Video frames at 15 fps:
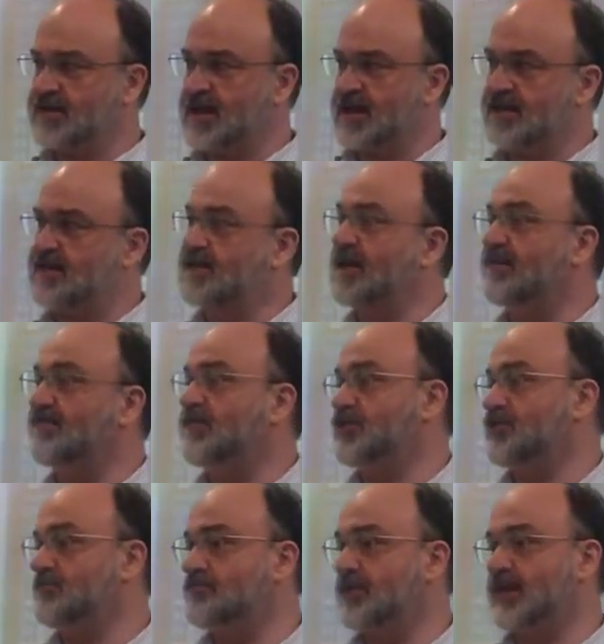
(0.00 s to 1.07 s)
a
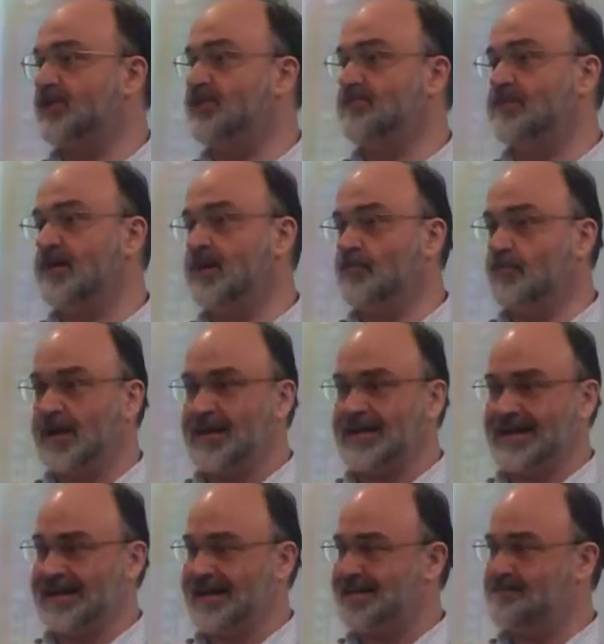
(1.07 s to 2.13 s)
television picture by
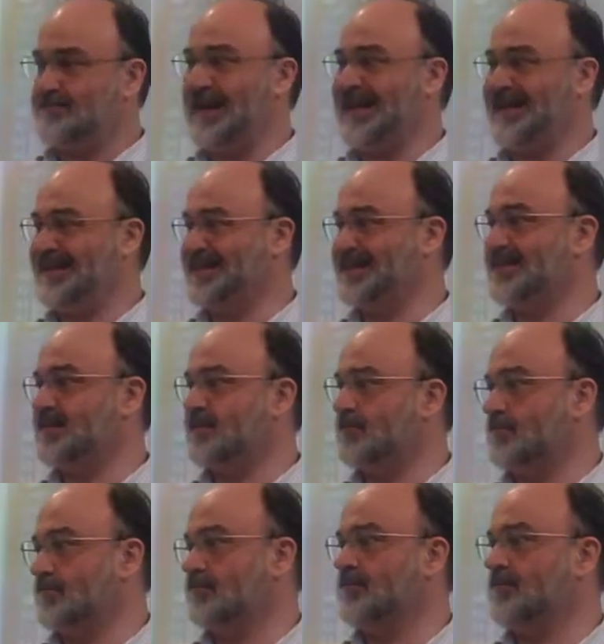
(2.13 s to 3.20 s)
wiggling its pins.
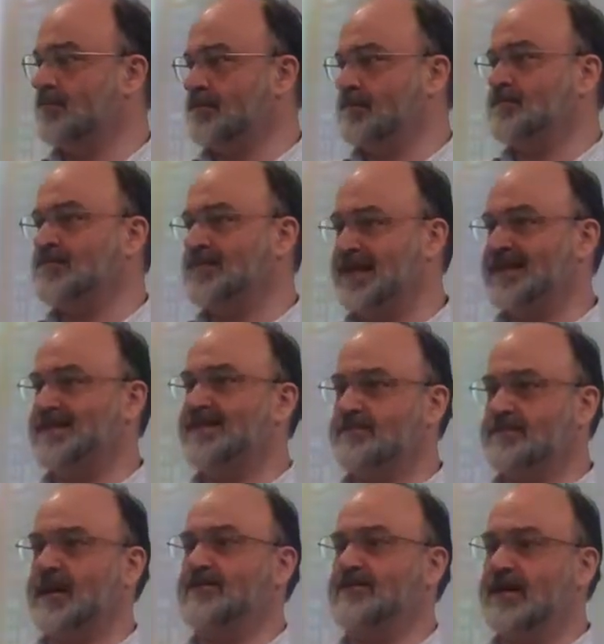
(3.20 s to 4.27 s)
That's
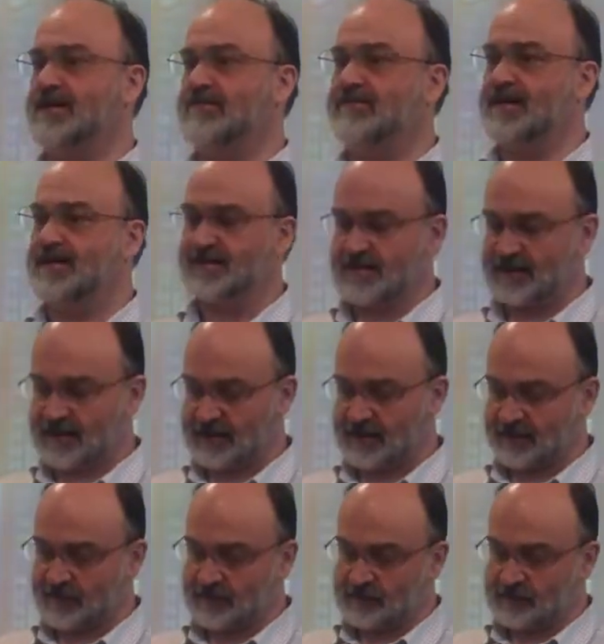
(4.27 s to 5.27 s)
about how fast it is.